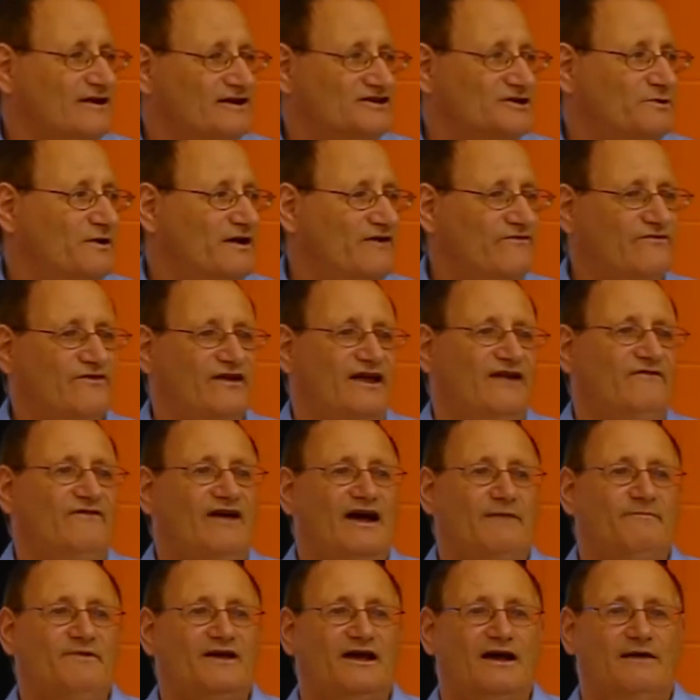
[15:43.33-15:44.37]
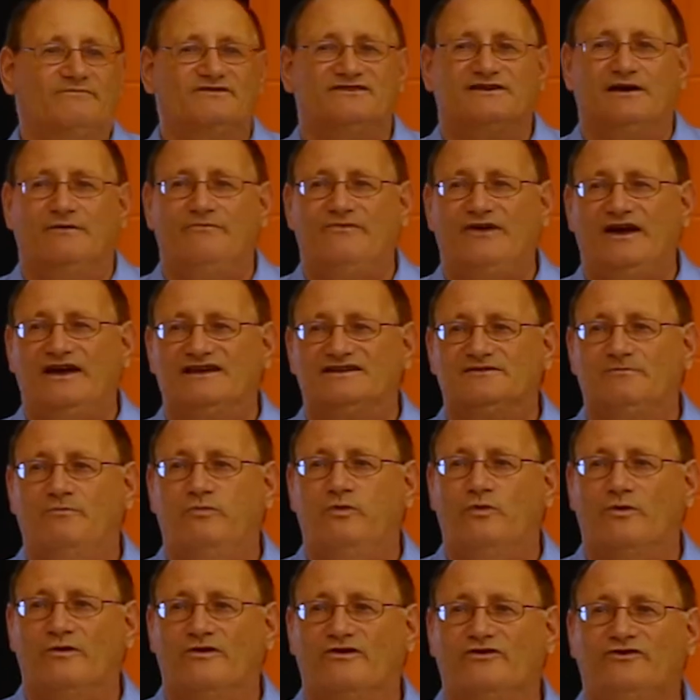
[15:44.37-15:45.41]
So if that becomes something that's
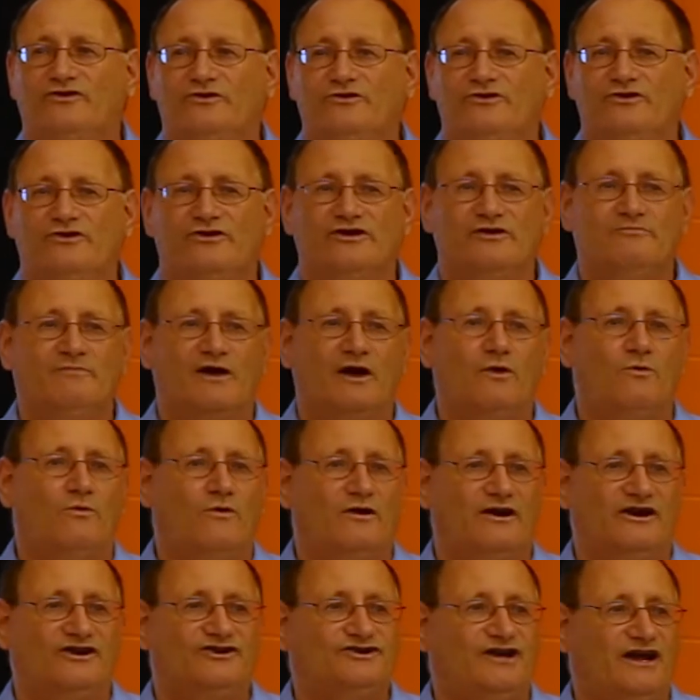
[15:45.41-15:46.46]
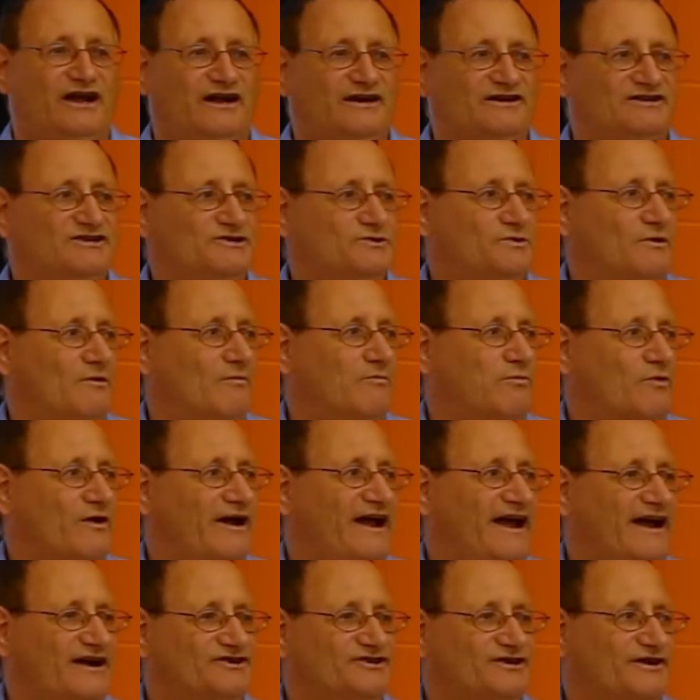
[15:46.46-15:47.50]
important to you, you might want to change to a
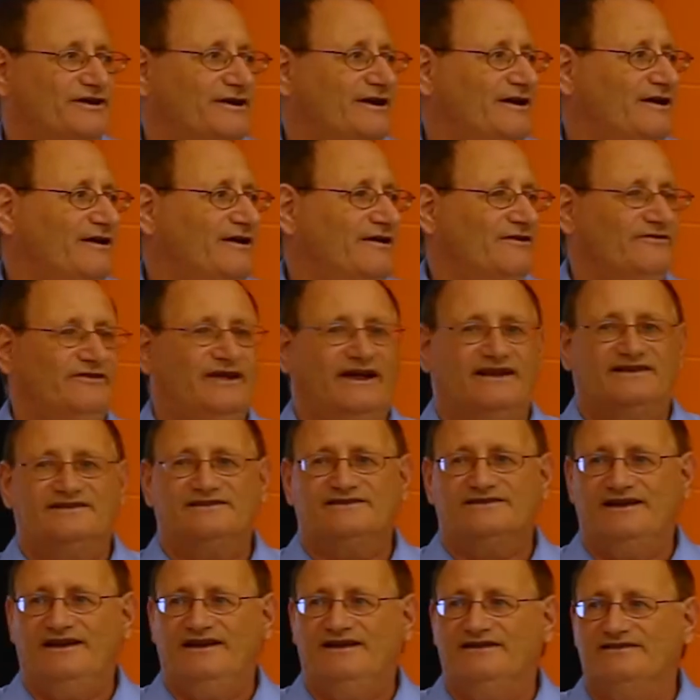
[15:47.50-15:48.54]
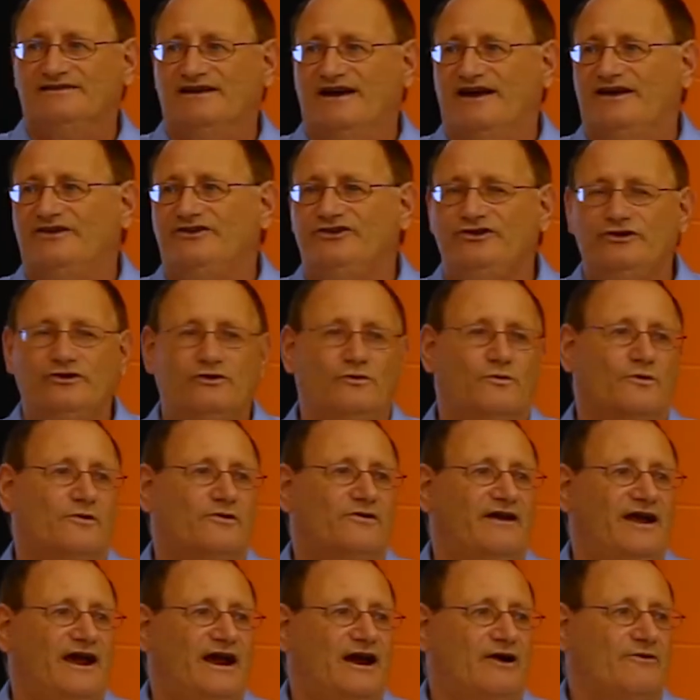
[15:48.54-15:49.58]
branch that's in a
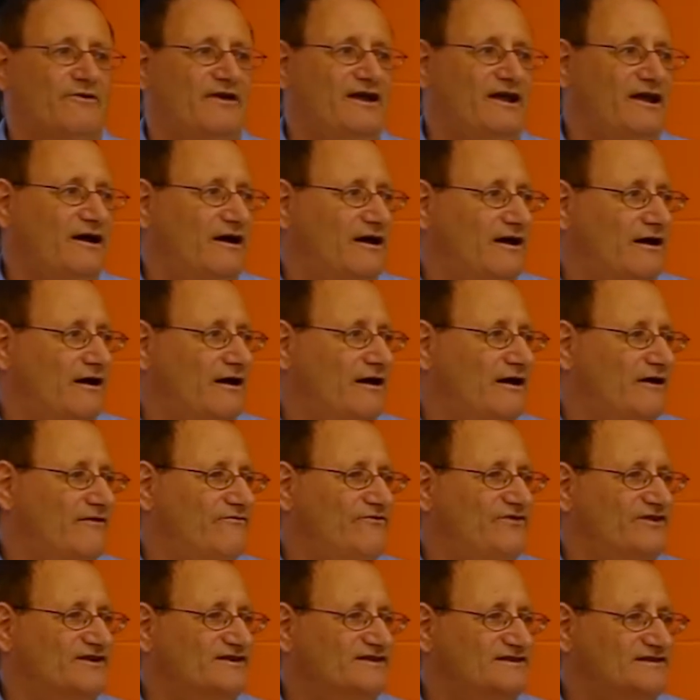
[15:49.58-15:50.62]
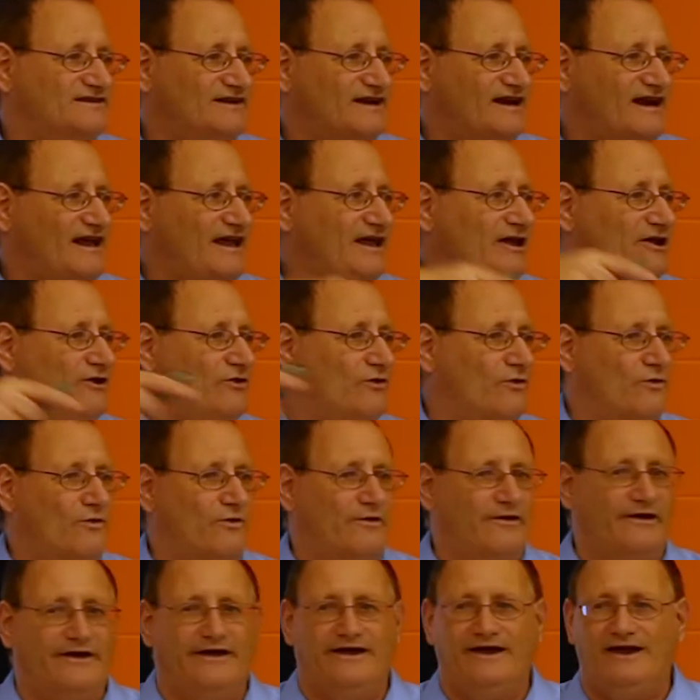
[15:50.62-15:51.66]
newer area of the city,
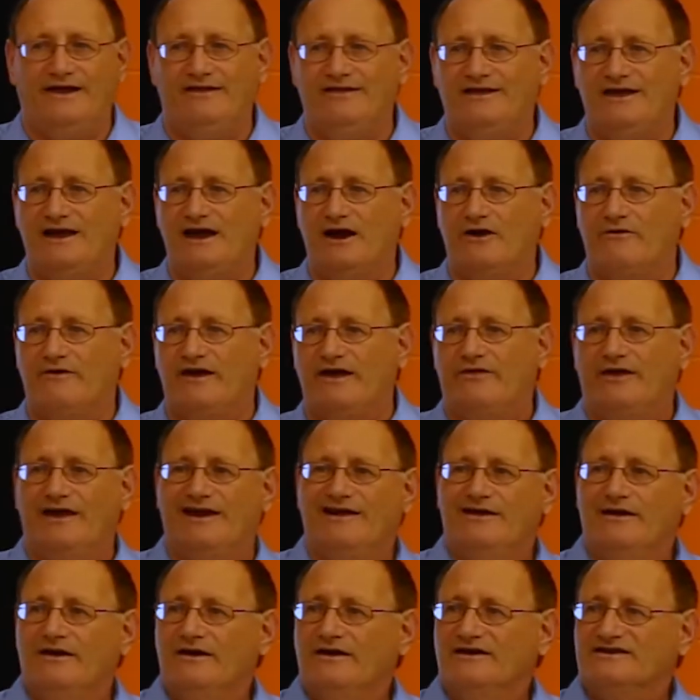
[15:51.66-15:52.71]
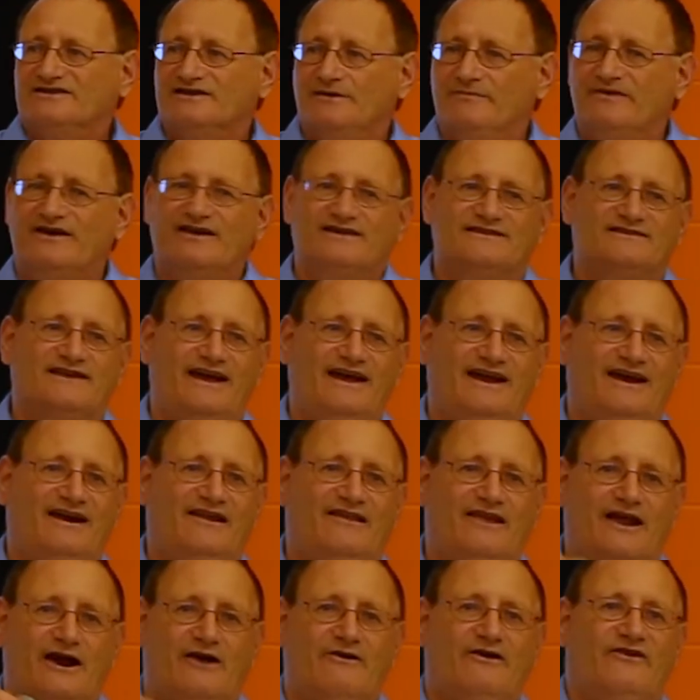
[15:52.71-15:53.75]
or in the area that something is in
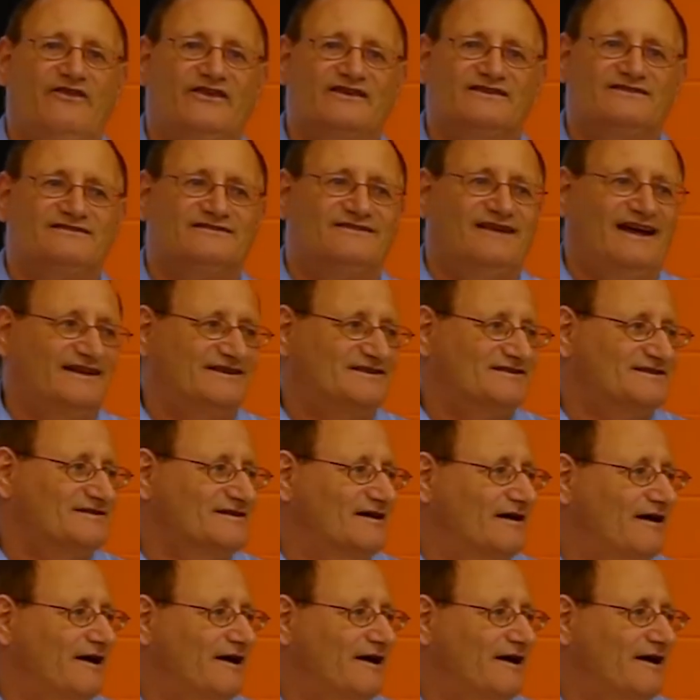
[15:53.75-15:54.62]
an area that's